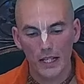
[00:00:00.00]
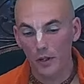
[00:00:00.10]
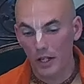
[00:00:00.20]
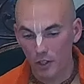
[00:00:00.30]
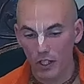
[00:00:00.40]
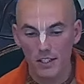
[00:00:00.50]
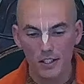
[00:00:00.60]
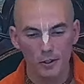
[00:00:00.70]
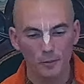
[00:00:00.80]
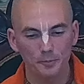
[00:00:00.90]
yeah, we'll have to
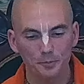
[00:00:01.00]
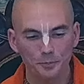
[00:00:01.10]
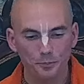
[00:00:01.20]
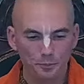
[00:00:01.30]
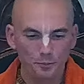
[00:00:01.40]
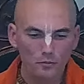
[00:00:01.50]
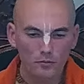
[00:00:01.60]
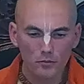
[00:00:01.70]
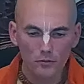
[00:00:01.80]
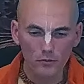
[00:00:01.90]
continue.
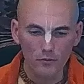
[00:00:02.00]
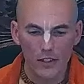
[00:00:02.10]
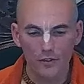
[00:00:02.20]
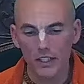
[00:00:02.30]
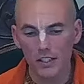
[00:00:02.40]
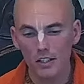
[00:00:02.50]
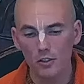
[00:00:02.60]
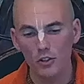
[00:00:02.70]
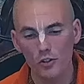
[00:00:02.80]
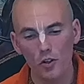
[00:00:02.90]
And if we
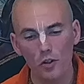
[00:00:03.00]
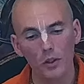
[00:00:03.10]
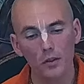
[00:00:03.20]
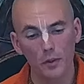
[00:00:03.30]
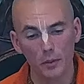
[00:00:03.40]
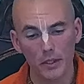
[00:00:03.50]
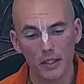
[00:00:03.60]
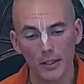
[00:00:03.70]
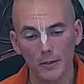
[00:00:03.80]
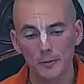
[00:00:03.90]
continue, the soul will
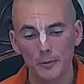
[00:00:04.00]
be